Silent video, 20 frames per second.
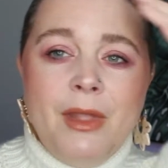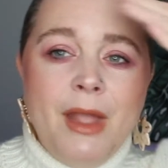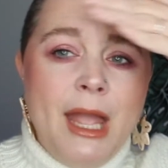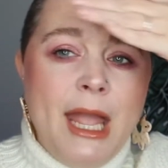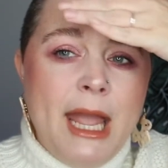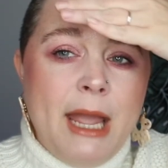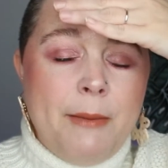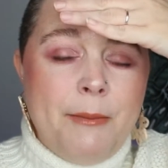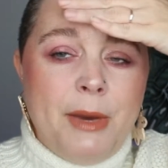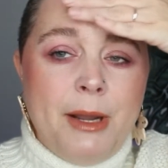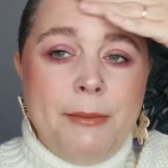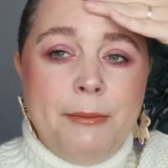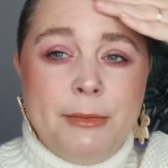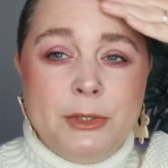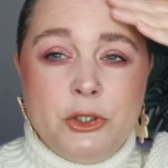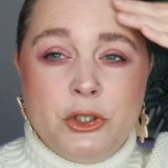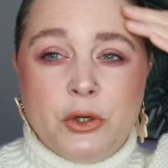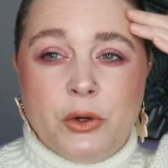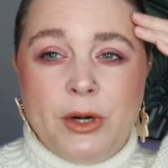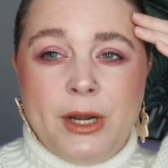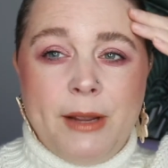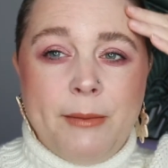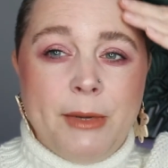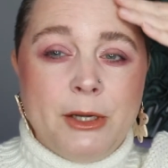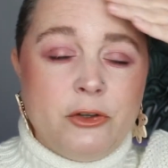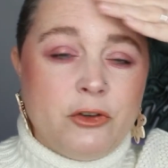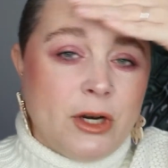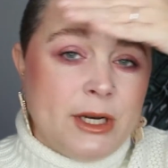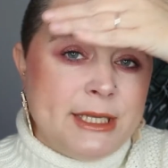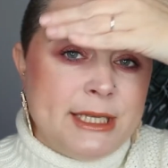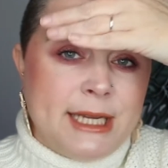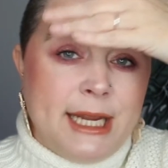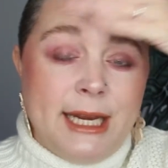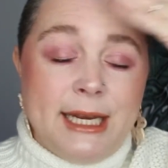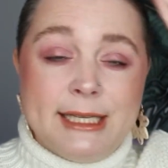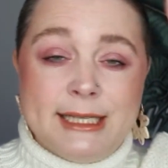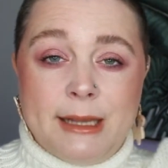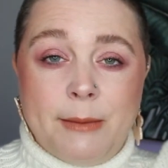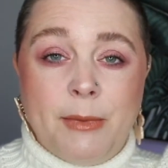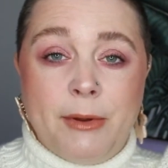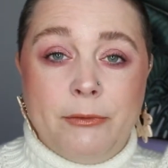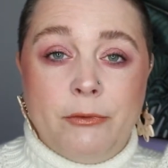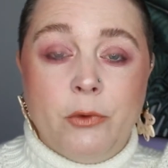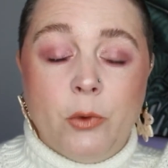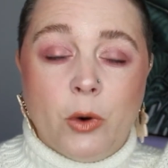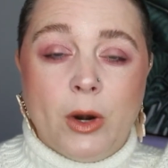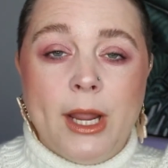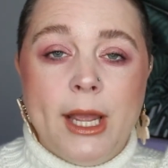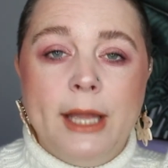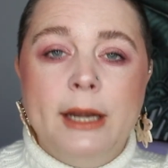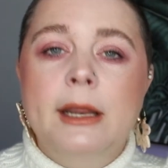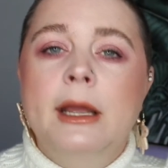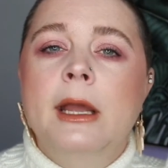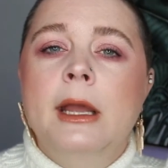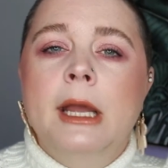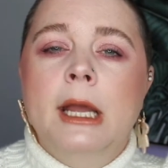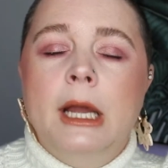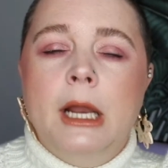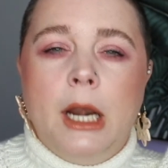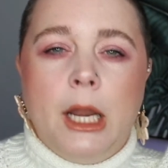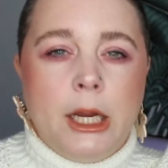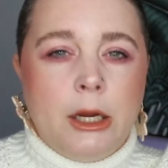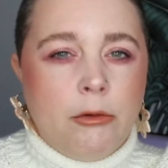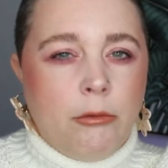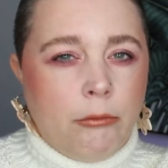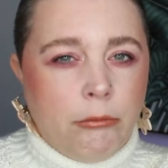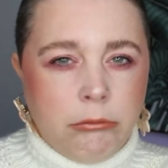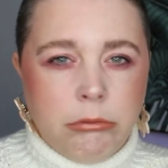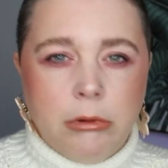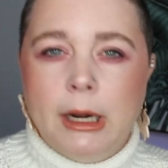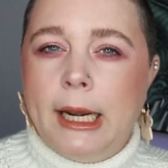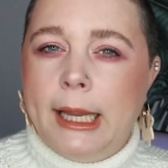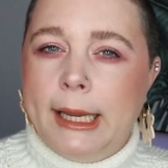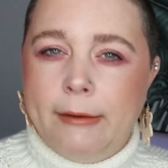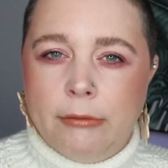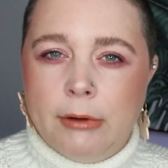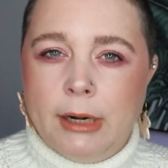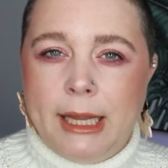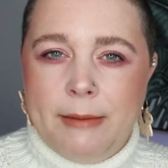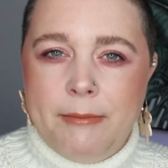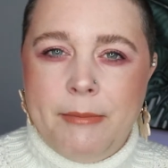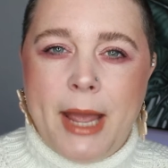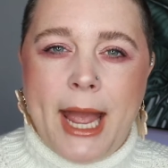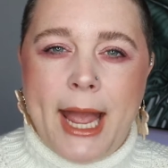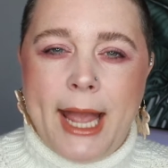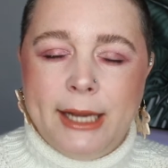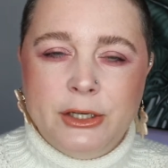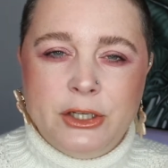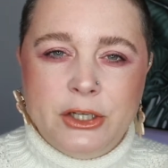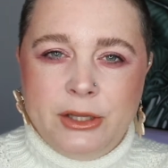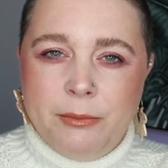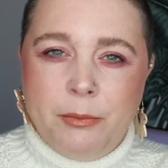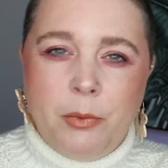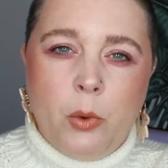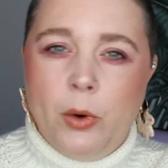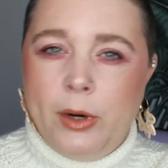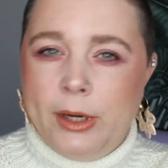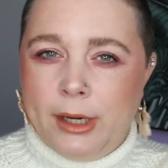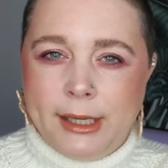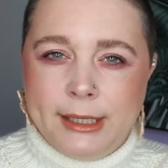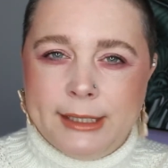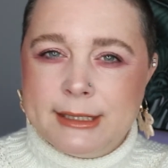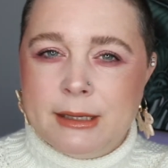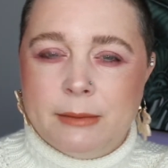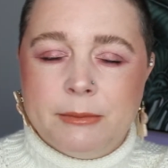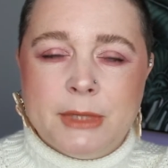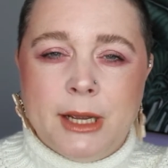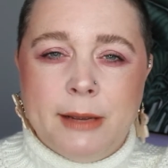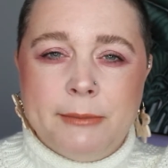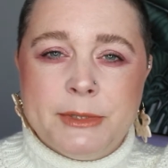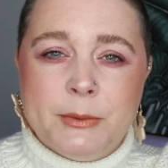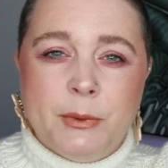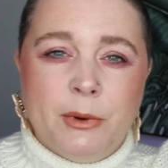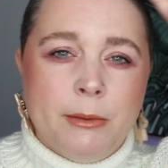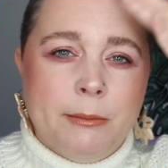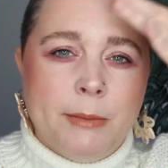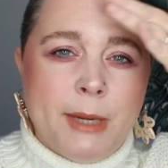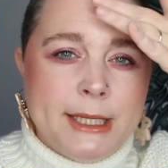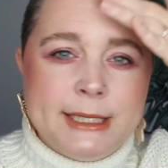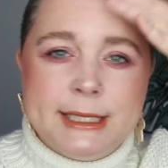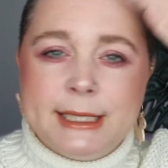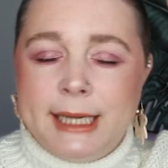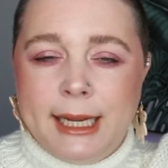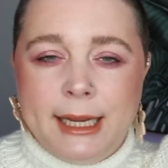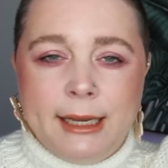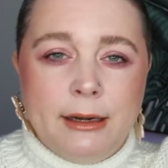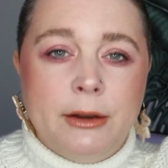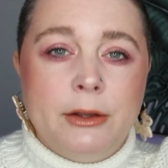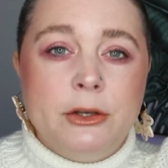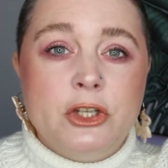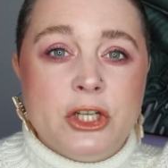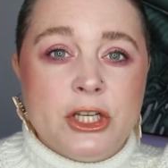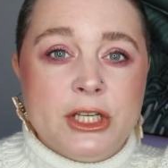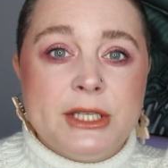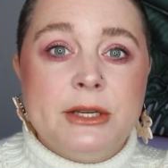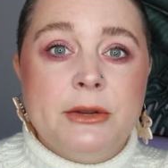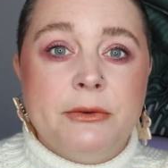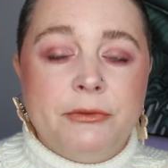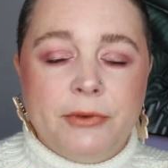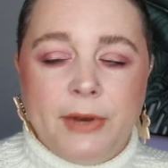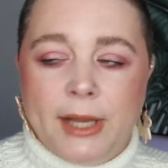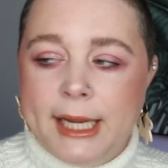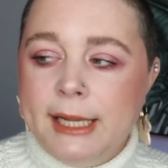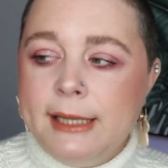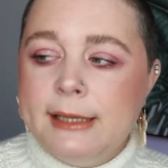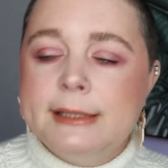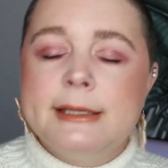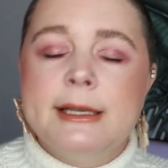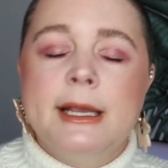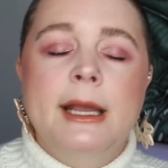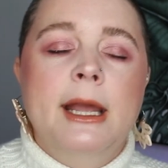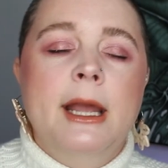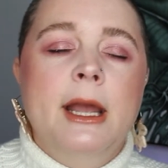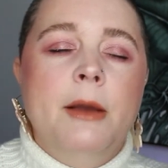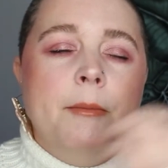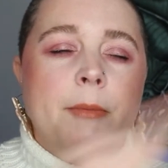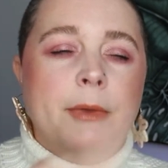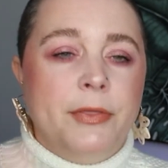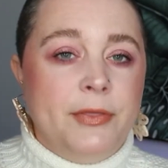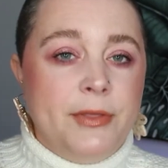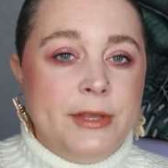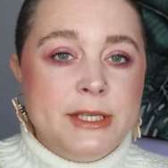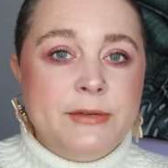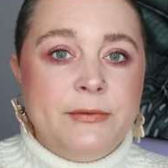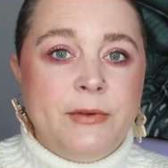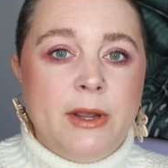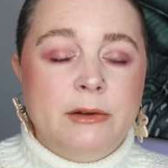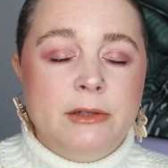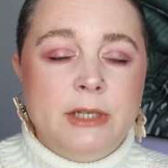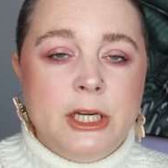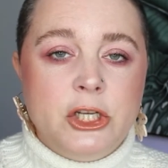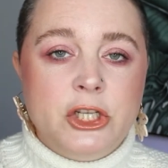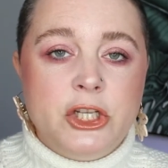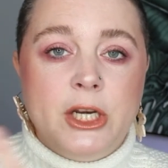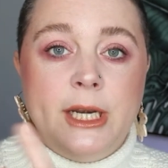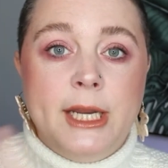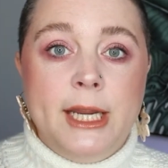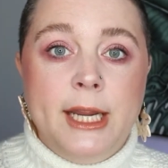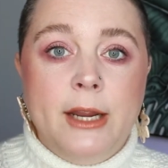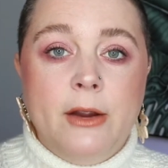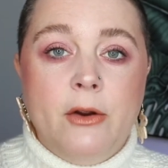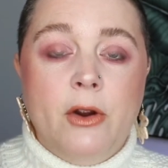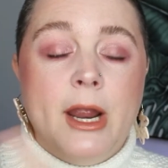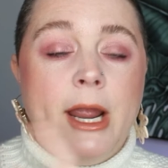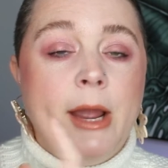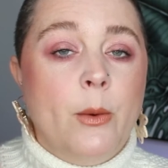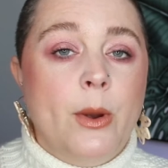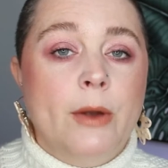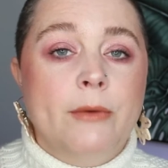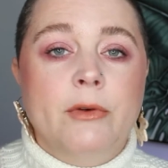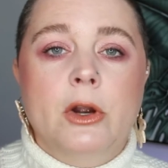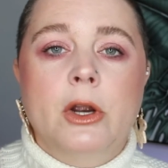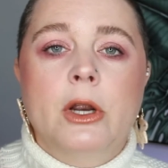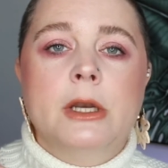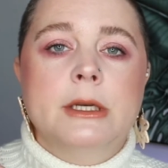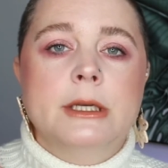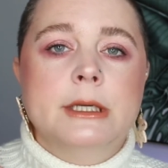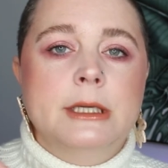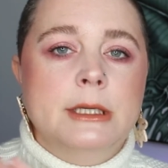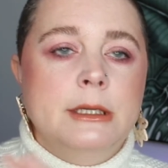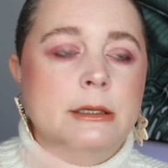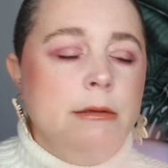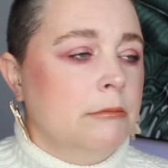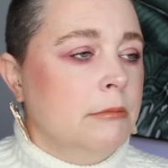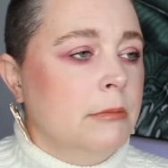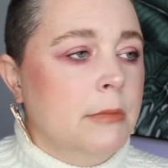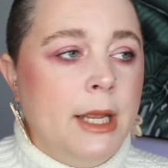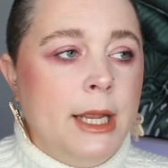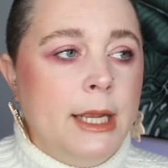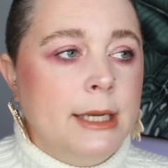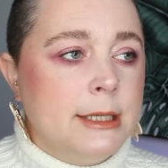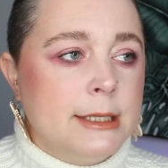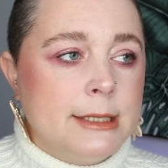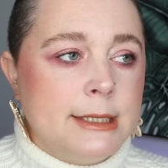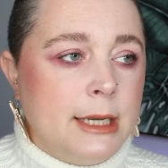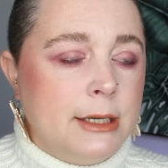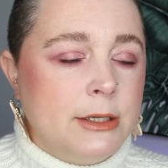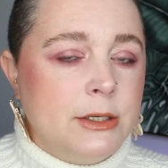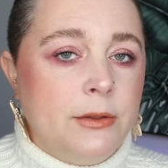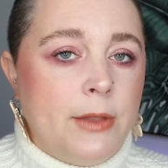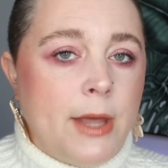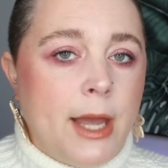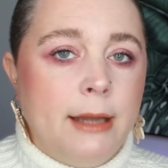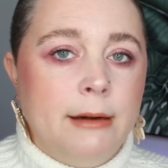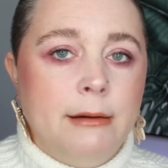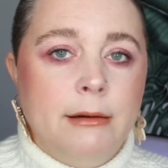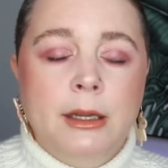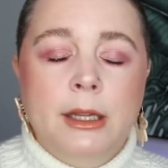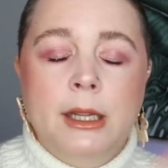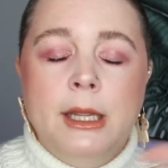And my majority of my dry skin is on my forehead, like really, really bad, to the point like sometimes where my skin just flakes. But this foundation here, however, it does not do that.